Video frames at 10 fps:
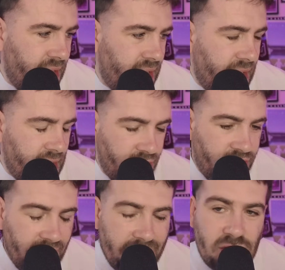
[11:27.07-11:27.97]
And I
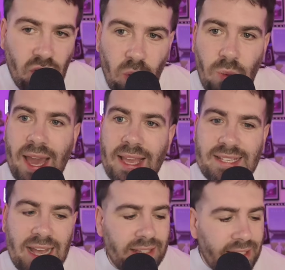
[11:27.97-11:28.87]
think he's always
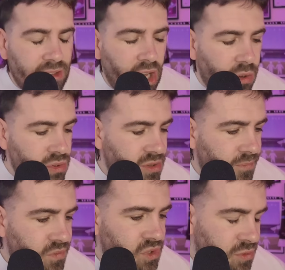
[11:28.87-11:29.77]
adding those
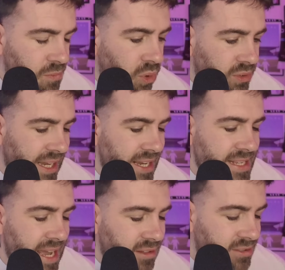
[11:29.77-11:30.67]
small
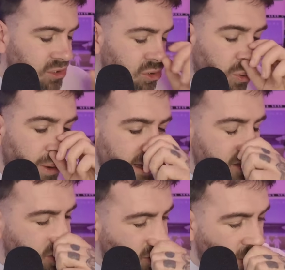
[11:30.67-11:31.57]
details. He's always
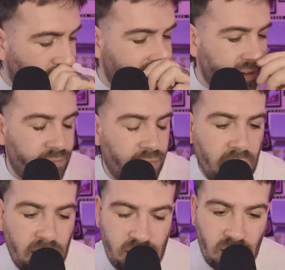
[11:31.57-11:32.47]
growing
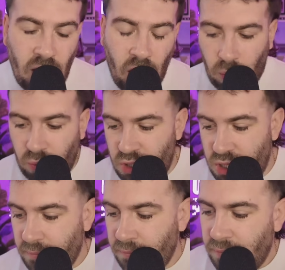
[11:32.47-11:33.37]
as a coach.
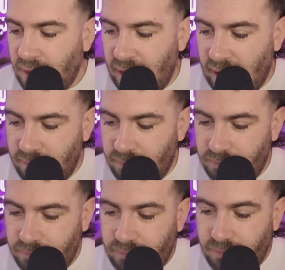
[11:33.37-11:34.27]

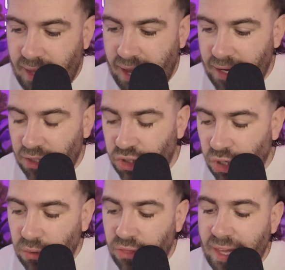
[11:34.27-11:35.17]
And I
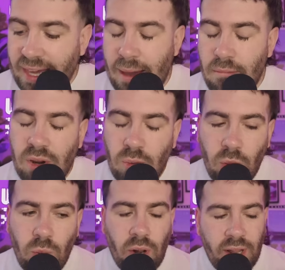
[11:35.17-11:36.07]
do think Emery will
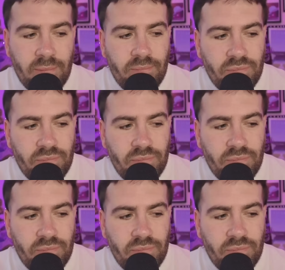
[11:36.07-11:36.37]
want to